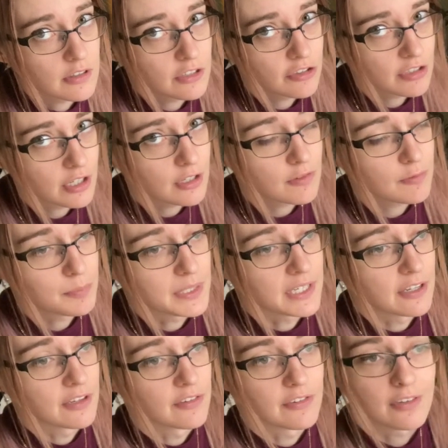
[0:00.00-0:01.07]
the shelf
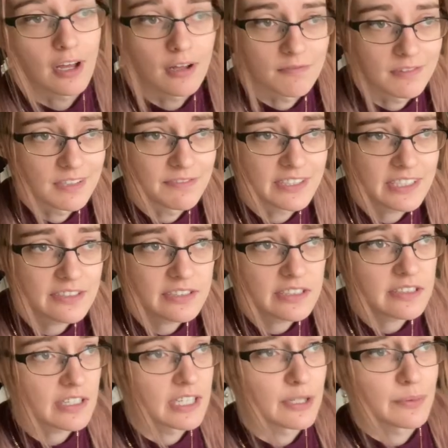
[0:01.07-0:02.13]
because top fave series,
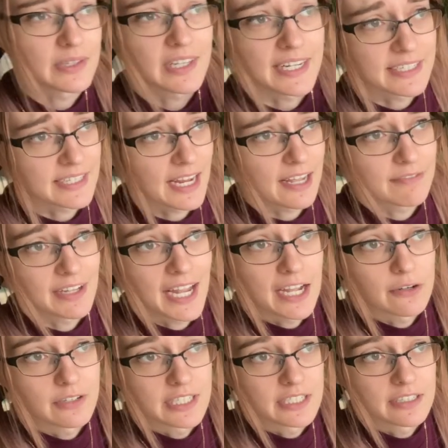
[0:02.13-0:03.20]
and I would like to have it
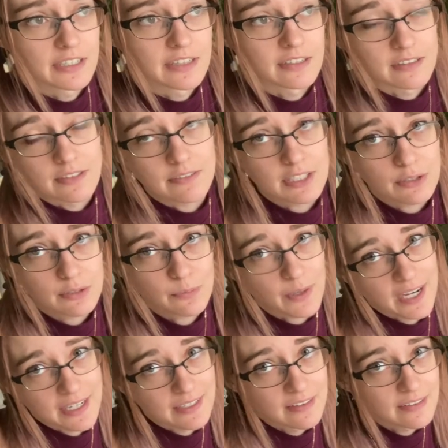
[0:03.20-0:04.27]
out here in the living room where
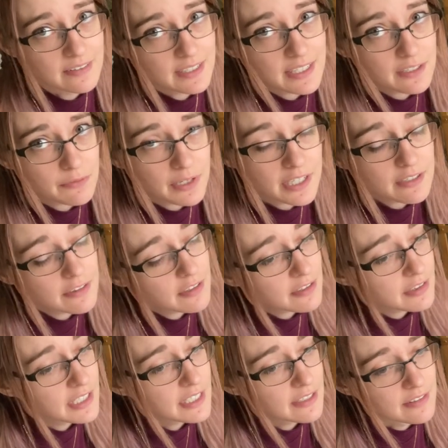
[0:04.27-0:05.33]
I can see it
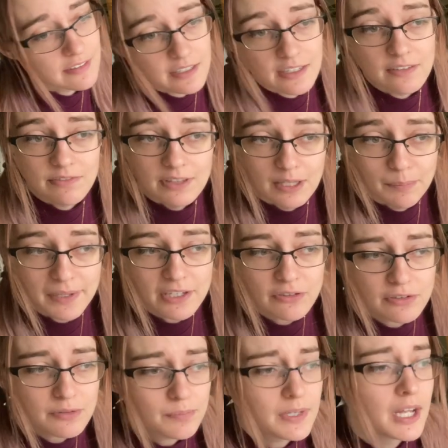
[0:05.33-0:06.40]
regularly instead of in the
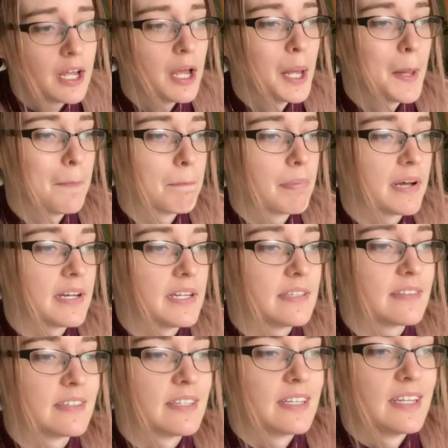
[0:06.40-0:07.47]
bedroom.
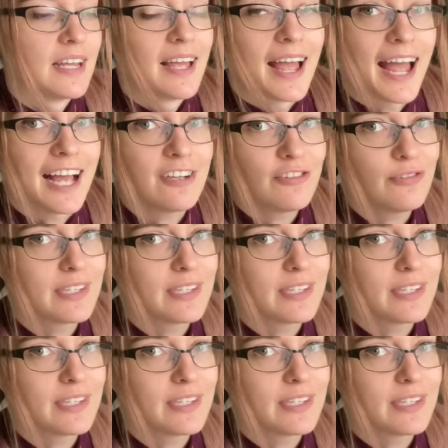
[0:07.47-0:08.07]
But as you